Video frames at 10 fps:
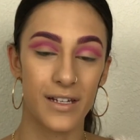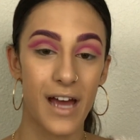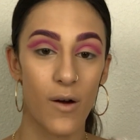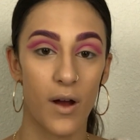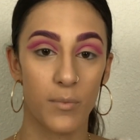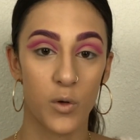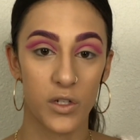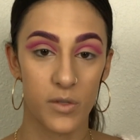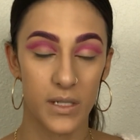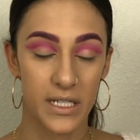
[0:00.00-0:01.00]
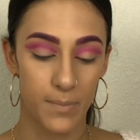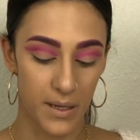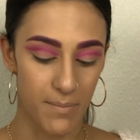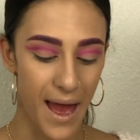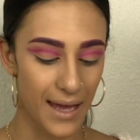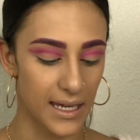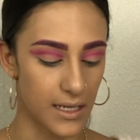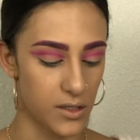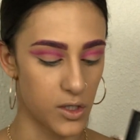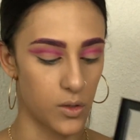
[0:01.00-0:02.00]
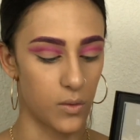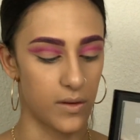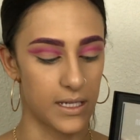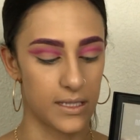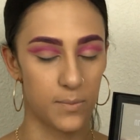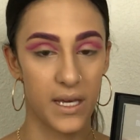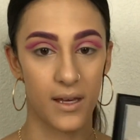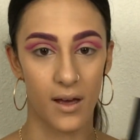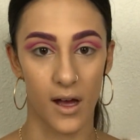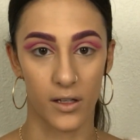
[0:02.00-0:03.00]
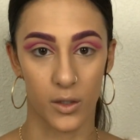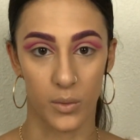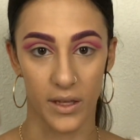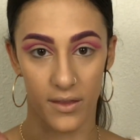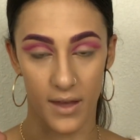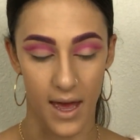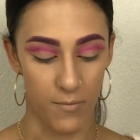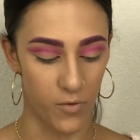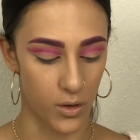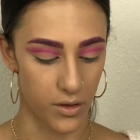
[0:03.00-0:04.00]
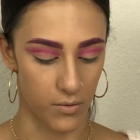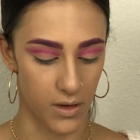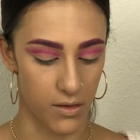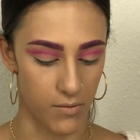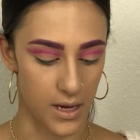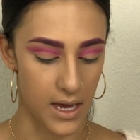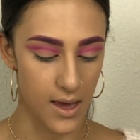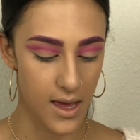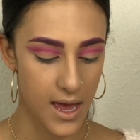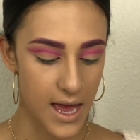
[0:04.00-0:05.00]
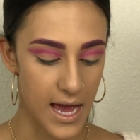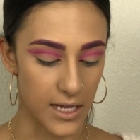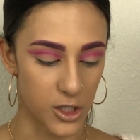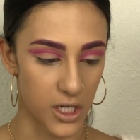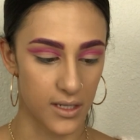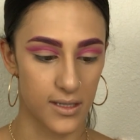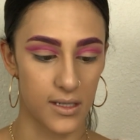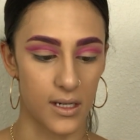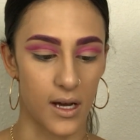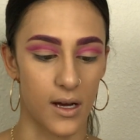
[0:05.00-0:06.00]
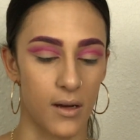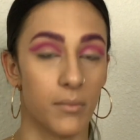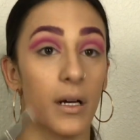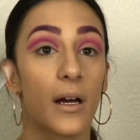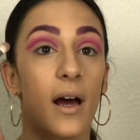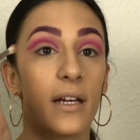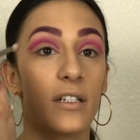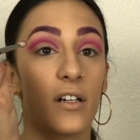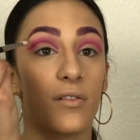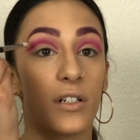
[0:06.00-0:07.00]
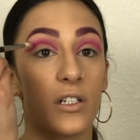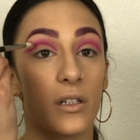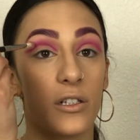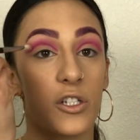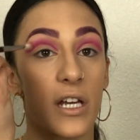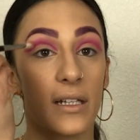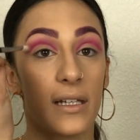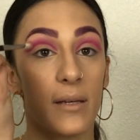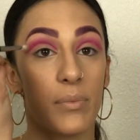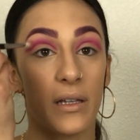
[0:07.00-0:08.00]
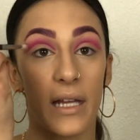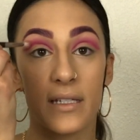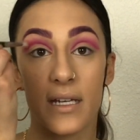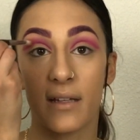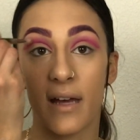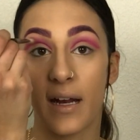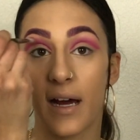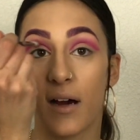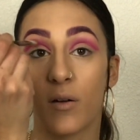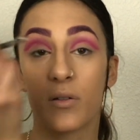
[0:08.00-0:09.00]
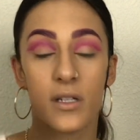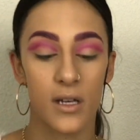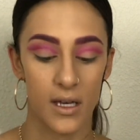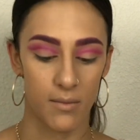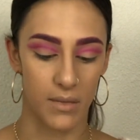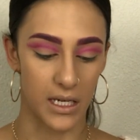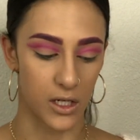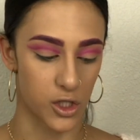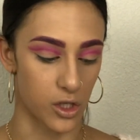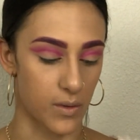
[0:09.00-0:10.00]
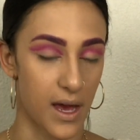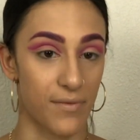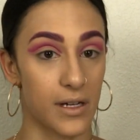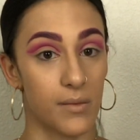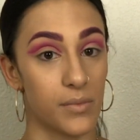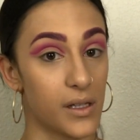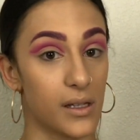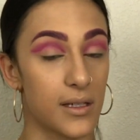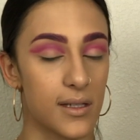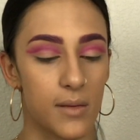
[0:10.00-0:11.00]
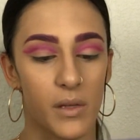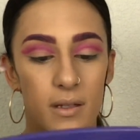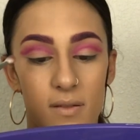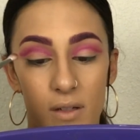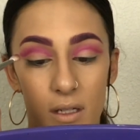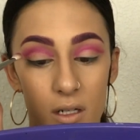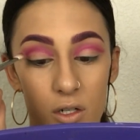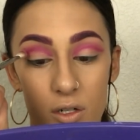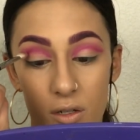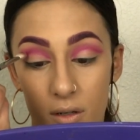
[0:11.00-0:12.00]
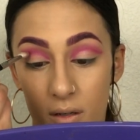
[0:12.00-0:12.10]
Now I'm going to be dipping back into this pink color with the M433 and just kind of gently blending that out, making sure we have a completely seamless finish.